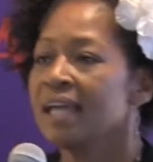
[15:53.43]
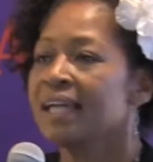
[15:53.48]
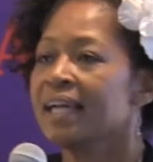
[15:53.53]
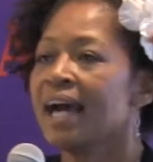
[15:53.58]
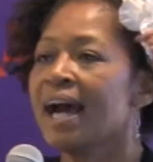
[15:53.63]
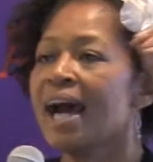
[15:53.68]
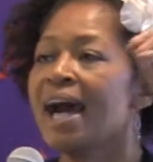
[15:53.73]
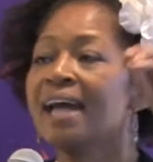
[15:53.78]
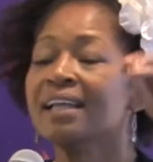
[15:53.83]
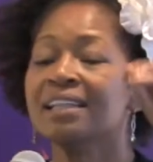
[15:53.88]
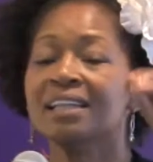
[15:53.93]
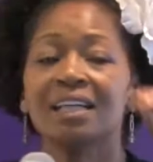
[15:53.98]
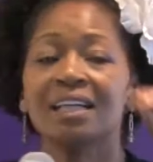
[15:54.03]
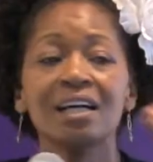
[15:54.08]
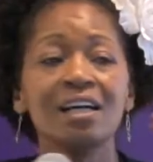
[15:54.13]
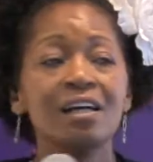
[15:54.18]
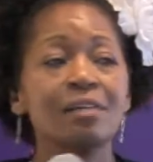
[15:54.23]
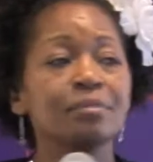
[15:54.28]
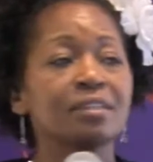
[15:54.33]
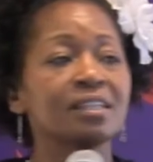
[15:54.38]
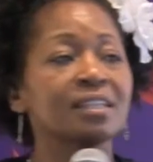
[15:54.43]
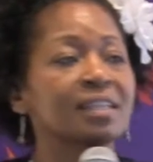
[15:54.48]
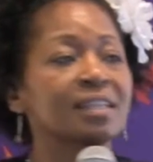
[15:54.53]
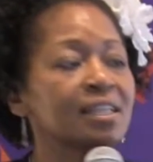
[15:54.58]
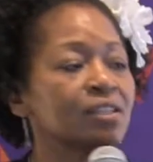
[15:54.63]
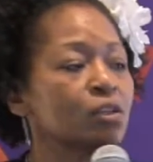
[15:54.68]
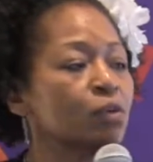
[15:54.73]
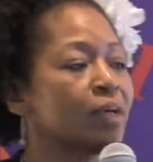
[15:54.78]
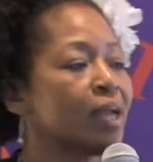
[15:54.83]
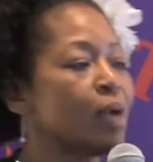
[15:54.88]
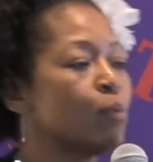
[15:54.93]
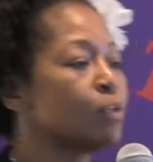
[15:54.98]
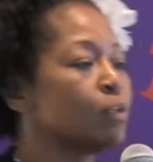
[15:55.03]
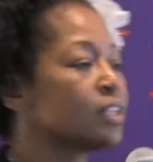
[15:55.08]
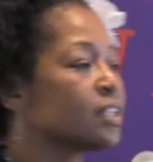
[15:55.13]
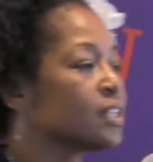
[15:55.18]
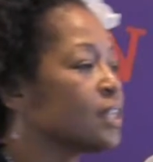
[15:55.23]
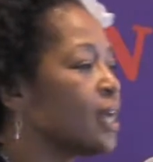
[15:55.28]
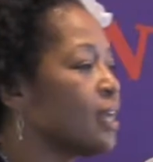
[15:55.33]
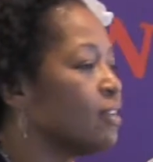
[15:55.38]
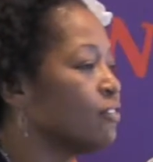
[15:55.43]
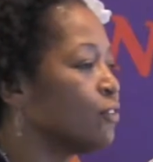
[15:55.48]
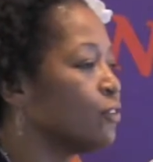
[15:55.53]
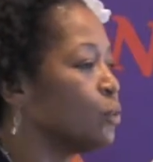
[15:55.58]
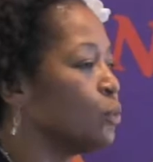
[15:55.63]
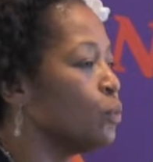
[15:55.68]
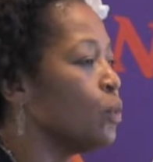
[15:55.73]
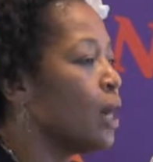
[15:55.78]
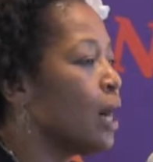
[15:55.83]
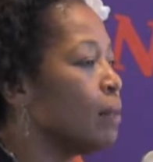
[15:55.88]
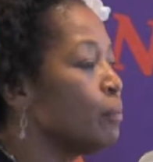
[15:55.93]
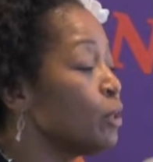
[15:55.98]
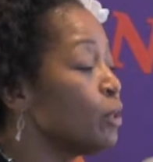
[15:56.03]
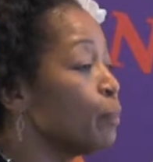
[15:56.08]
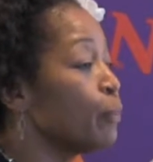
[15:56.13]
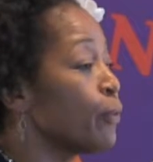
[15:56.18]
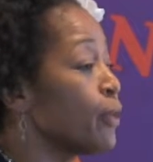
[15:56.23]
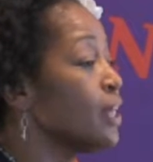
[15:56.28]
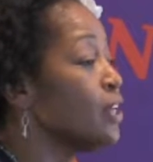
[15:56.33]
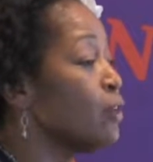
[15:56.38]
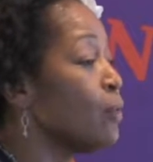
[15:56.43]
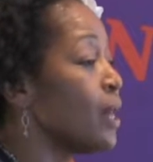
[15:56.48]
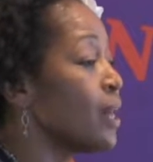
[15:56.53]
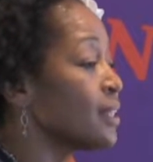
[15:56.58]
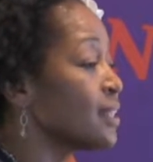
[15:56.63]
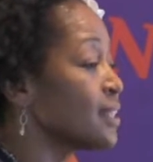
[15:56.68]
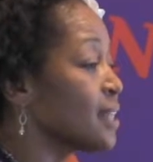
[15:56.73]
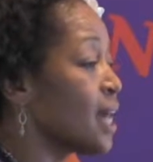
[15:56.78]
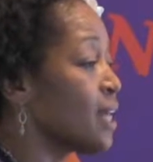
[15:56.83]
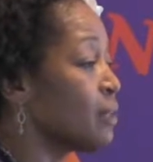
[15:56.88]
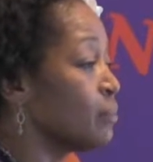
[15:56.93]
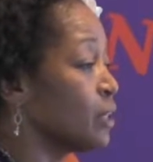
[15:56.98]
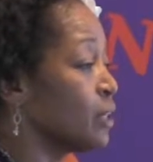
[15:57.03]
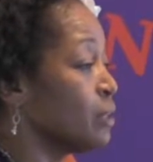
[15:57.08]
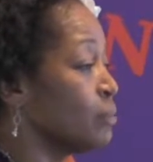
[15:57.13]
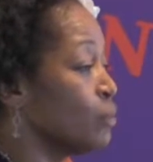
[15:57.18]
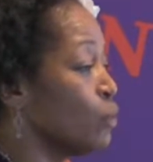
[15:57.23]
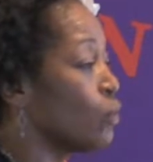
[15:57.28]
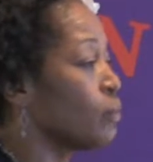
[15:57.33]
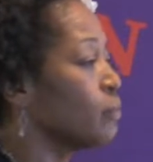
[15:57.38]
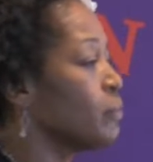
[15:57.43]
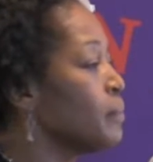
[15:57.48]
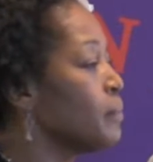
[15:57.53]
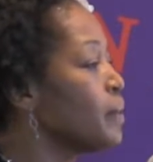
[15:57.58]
God comes and says, okay, I want to save you. I'm going to bring you out of Sodom and Gomorrah.